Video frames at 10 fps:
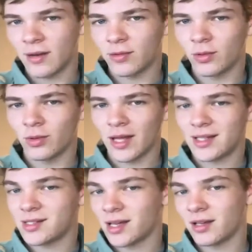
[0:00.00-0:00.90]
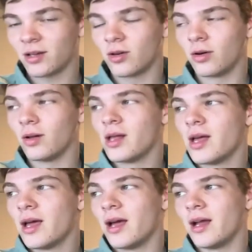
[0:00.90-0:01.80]
after that second goal,
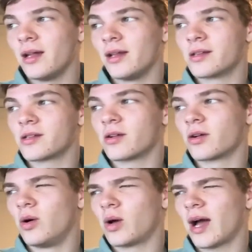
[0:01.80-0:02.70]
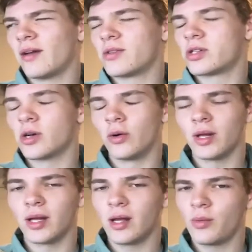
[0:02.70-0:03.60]
and this third goal kind of showed
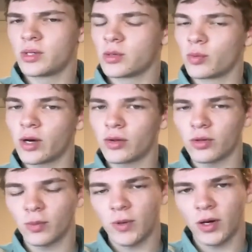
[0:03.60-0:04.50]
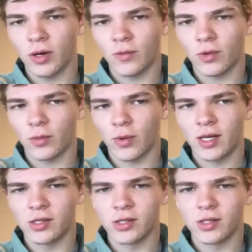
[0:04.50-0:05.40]
it. It was a weird third period for the
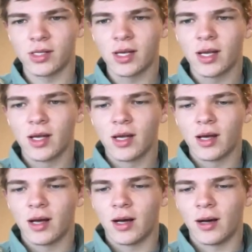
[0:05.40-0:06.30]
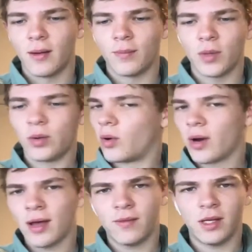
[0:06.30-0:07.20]
Rangers. Um, you
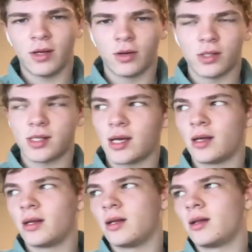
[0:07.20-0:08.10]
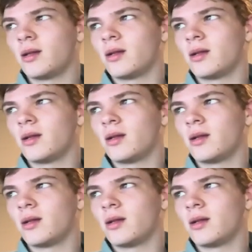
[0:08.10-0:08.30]
don't have Igor standing